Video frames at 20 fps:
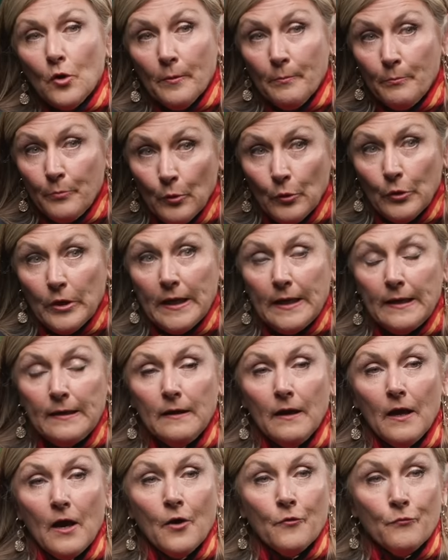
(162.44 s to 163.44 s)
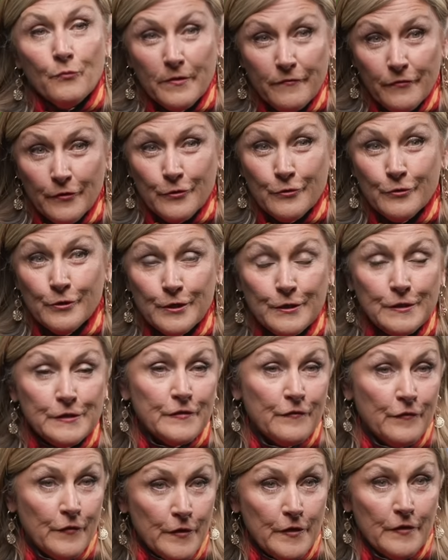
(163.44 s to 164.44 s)
are booking a river
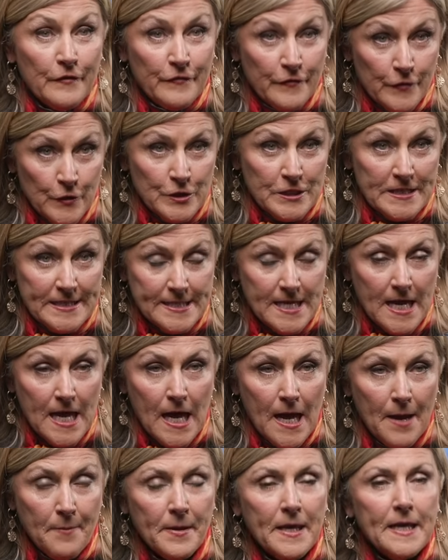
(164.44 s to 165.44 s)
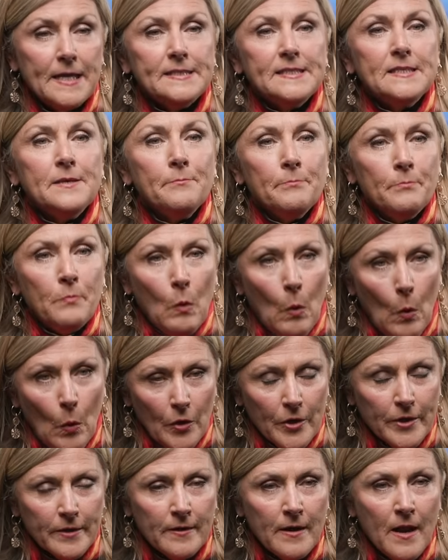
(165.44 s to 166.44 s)
cruise for the first time, it's
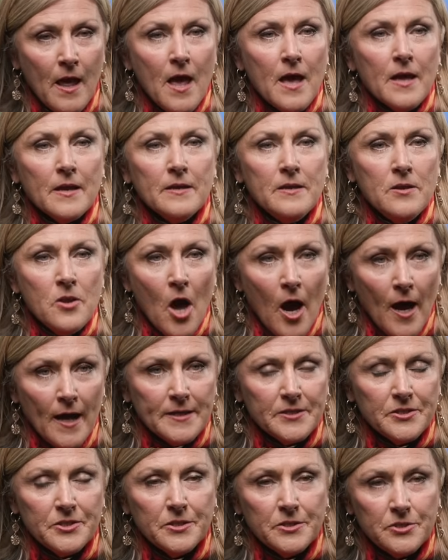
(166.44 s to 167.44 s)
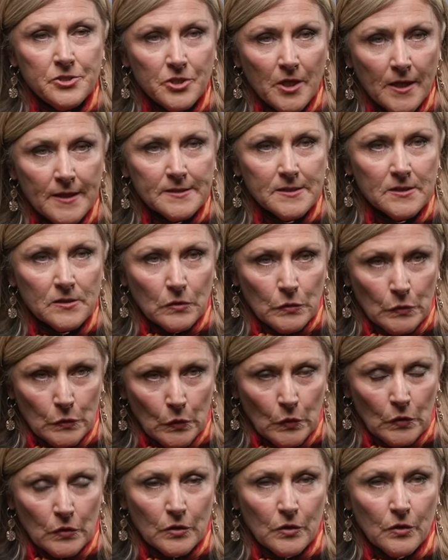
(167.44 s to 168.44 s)
important not to just
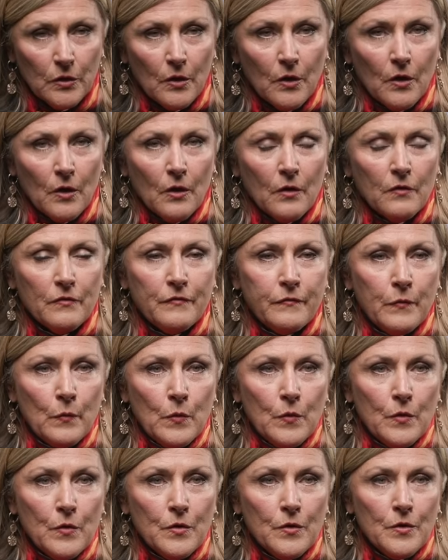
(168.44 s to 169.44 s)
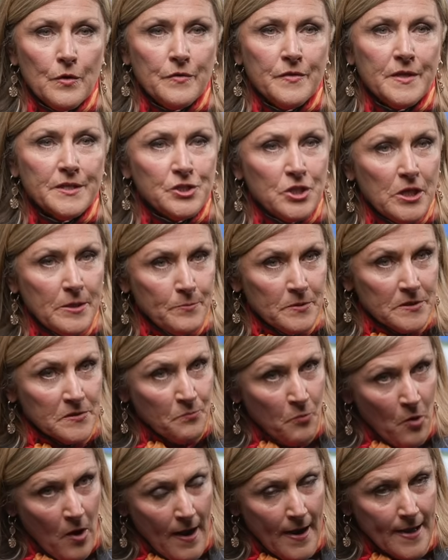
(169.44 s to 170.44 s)
look for the
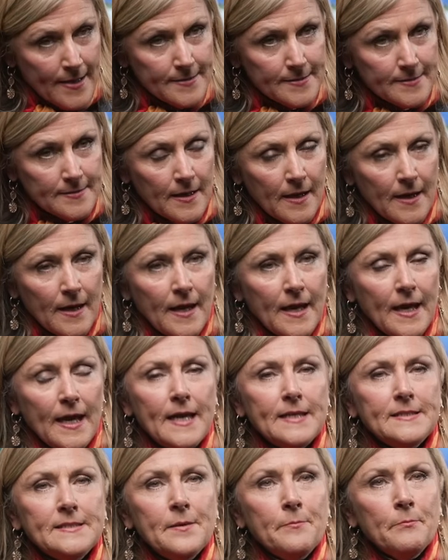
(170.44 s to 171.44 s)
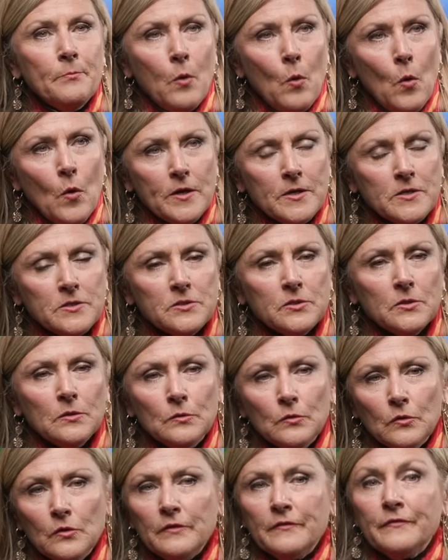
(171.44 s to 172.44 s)
cheapest price. It's important to
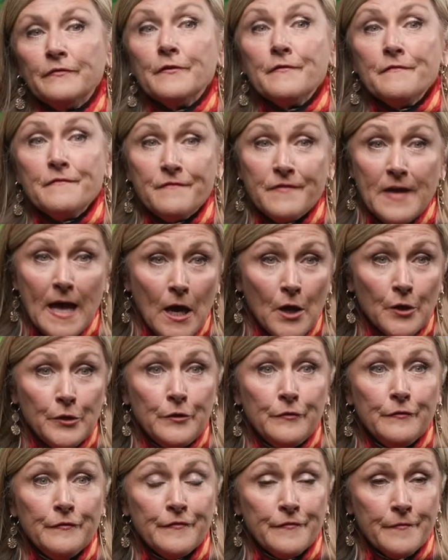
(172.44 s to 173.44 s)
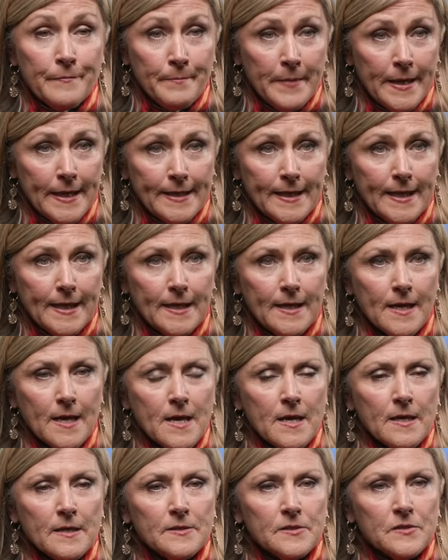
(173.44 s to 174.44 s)
look for value for money.
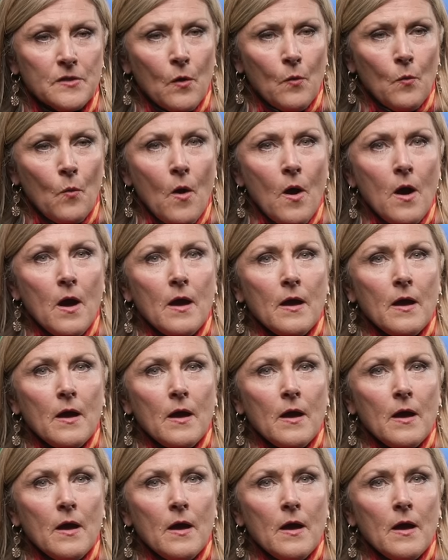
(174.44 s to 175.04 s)
So